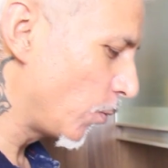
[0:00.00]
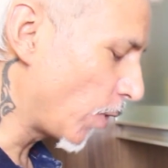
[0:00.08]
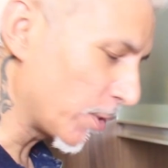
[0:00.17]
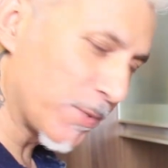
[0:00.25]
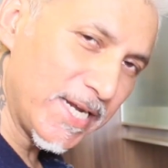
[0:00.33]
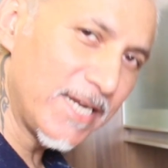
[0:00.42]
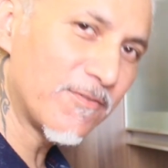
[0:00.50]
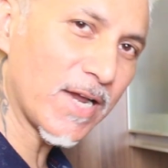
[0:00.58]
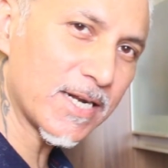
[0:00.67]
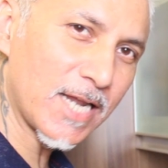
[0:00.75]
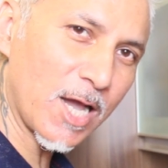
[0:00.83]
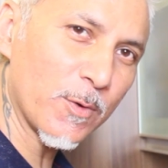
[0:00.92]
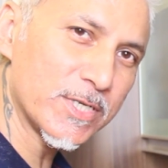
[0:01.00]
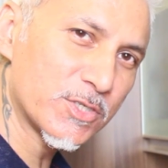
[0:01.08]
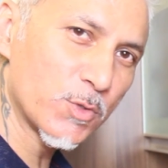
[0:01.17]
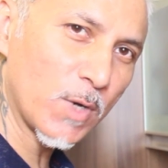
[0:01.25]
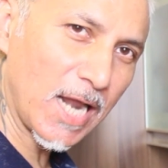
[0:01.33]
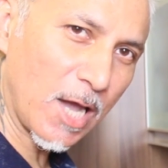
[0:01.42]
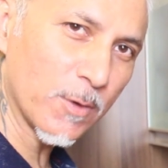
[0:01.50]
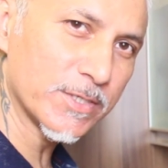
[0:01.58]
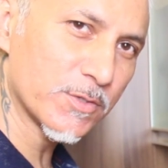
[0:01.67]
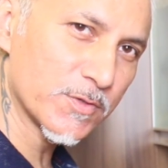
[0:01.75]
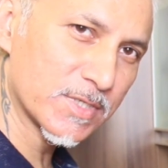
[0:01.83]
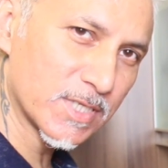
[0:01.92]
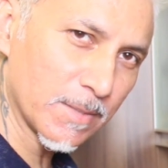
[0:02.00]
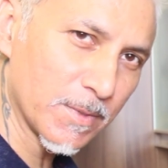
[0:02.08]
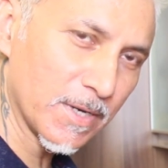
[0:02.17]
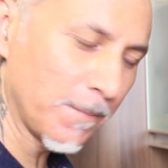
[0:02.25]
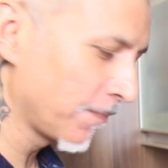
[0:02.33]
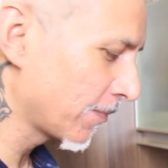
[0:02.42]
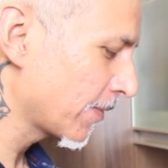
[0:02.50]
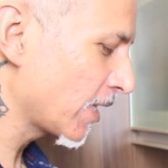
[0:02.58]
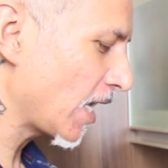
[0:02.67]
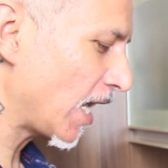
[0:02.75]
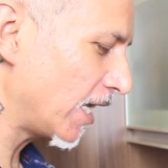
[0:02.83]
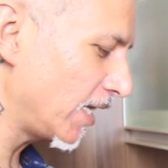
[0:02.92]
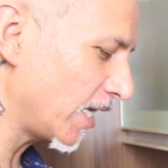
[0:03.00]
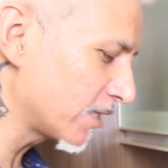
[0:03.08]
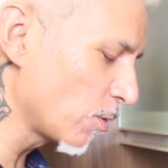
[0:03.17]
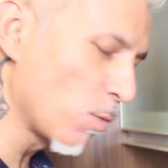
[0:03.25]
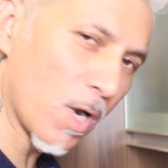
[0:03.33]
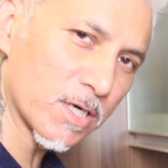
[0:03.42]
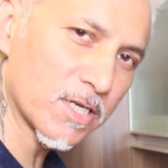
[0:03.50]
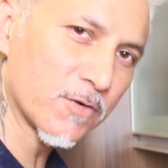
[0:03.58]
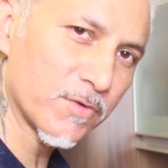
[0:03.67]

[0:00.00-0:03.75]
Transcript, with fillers: What we need right now is to allow it to simmer and let the water